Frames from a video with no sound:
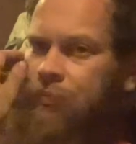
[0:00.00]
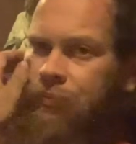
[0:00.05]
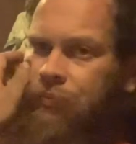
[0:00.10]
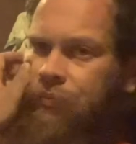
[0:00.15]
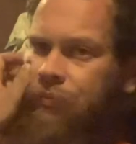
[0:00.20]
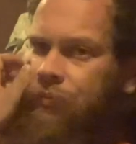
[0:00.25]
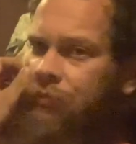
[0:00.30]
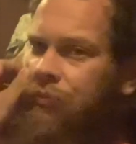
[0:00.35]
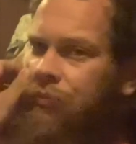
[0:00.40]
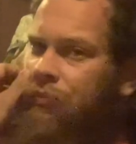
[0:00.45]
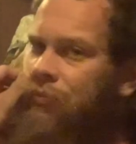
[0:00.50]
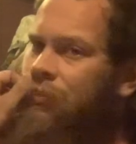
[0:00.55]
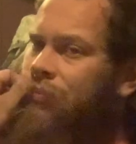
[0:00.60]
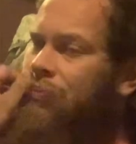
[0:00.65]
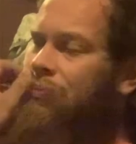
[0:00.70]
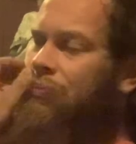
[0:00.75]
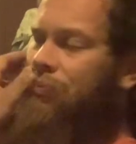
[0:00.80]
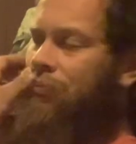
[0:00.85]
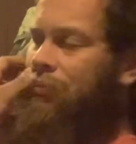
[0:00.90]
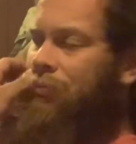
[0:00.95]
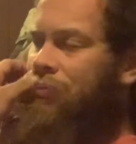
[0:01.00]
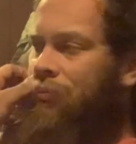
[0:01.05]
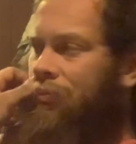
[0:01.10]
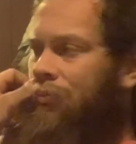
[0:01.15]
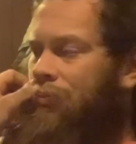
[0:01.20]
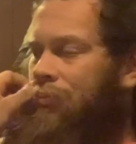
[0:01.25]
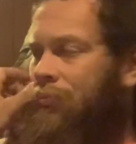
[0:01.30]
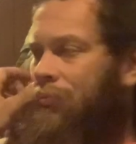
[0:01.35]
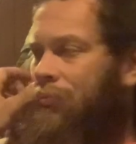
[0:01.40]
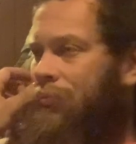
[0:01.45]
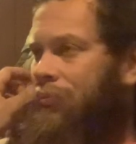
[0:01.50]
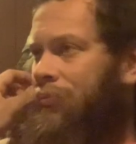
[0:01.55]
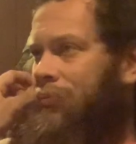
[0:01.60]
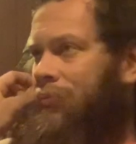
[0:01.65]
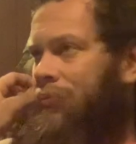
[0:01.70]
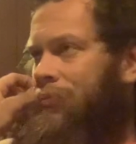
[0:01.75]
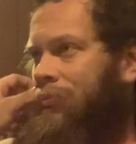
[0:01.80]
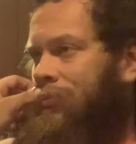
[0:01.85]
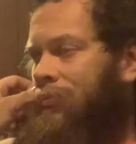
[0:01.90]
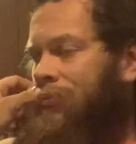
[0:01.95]

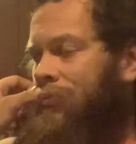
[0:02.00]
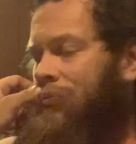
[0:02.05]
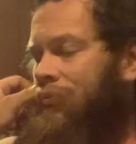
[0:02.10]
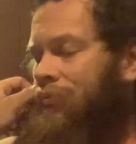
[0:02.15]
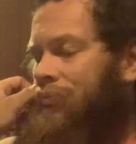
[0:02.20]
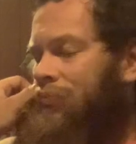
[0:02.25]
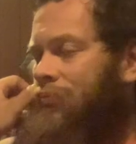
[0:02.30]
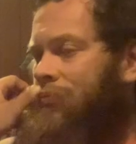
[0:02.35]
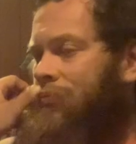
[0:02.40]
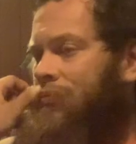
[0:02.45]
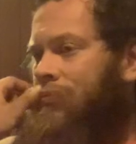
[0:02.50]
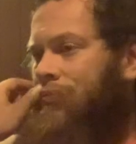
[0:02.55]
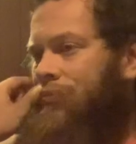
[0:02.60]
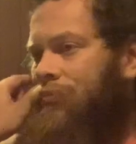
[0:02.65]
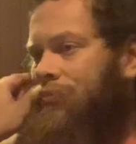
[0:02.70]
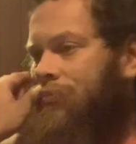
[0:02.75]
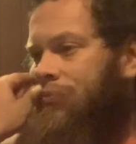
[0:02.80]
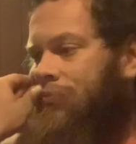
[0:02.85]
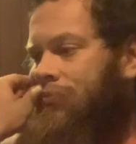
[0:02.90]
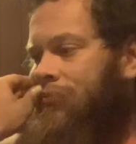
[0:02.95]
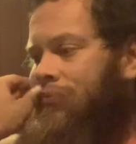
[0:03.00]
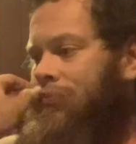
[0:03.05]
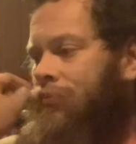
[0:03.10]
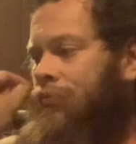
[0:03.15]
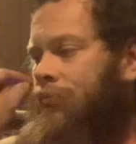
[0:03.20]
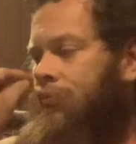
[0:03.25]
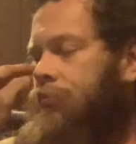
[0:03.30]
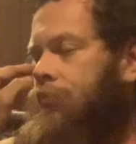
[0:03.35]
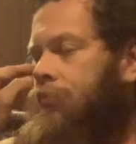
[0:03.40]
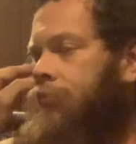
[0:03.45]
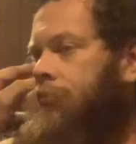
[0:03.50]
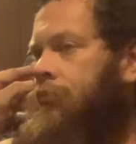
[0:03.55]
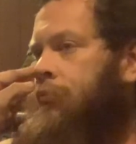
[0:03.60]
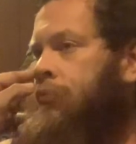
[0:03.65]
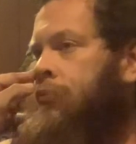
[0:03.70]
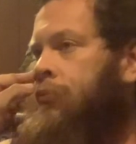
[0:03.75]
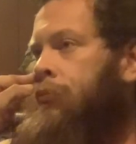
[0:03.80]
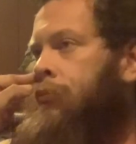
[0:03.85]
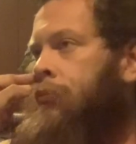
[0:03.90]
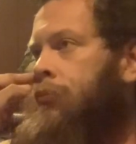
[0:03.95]

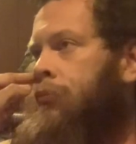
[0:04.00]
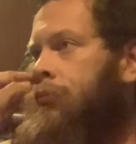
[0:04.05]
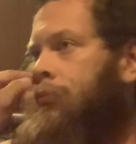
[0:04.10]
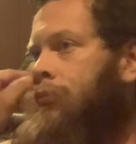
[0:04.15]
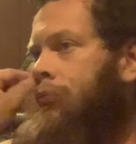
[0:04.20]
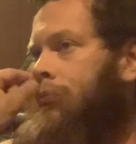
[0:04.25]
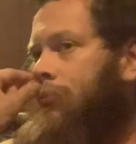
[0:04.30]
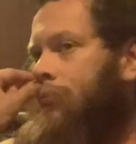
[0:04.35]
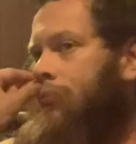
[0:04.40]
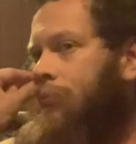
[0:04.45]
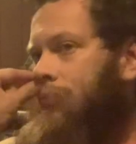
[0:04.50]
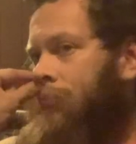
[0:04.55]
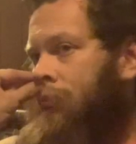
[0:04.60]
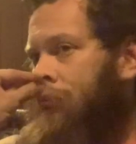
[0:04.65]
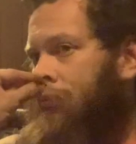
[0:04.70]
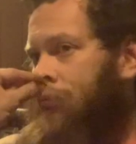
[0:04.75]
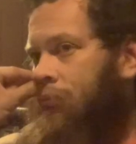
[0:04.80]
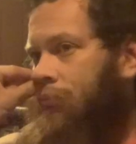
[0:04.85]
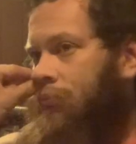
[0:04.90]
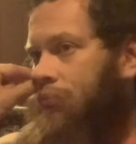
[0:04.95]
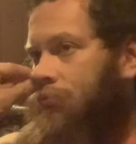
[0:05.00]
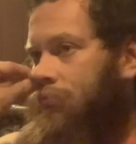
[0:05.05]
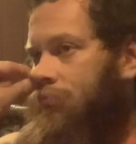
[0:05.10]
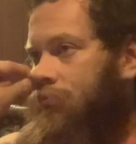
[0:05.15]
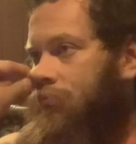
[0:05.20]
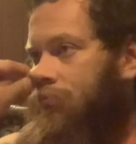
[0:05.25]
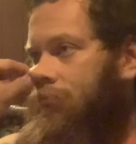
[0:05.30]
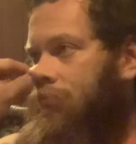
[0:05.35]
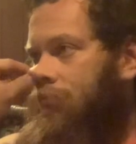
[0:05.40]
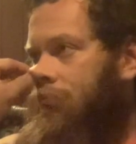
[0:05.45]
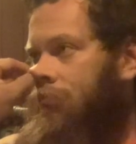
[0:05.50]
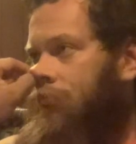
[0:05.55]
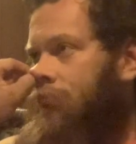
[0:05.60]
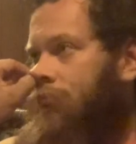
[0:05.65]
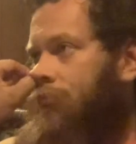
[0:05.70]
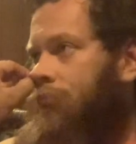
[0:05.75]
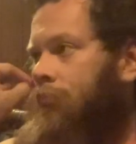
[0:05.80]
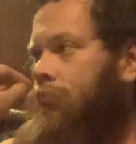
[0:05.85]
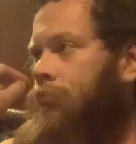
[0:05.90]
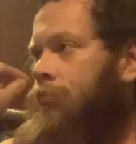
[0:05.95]

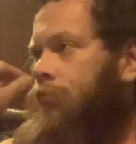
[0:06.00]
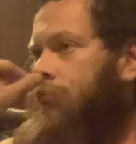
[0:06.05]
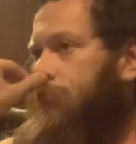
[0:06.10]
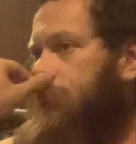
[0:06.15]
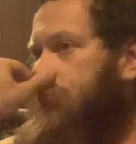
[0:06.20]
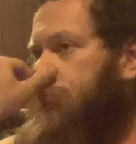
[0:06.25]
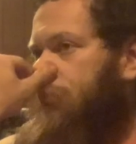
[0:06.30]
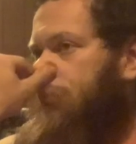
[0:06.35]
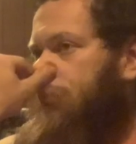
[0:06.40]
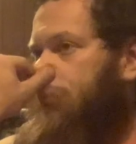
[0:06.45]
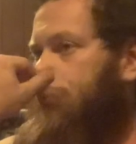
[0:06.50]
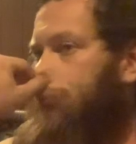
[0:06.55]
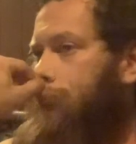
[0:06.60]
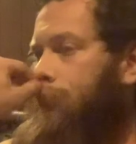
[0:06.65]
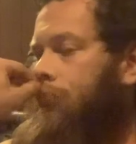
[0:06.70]
(silence)